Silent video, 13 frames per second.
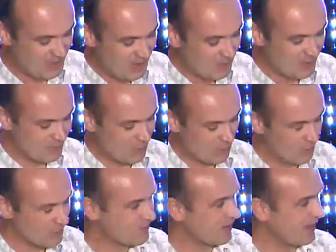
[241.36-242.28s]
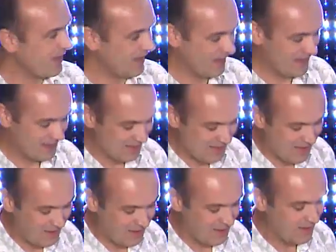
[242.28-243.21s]
We've got
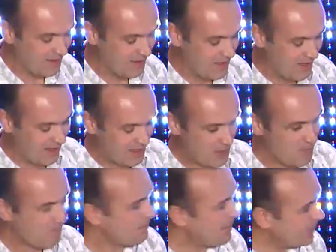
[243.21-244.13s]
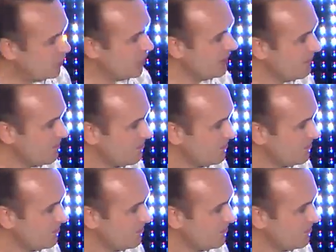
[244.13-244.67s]
Carla Becci.